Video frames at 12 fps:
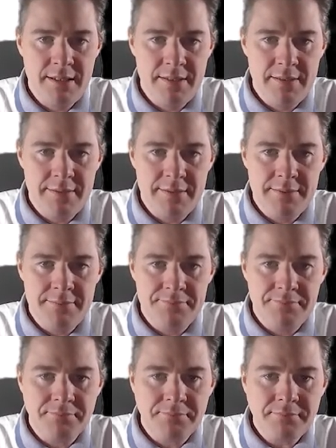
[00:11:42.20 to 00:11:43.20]

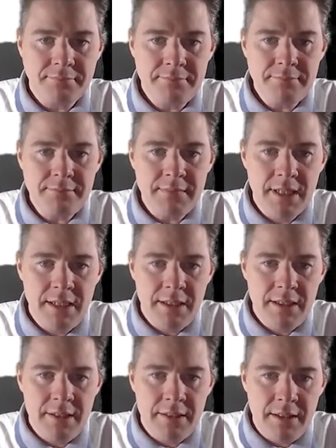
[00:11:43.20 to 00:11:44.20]

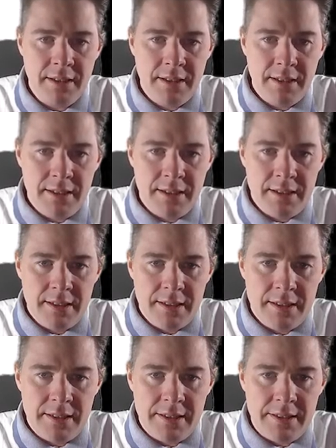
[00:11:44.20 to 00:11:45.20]
(no one is talking)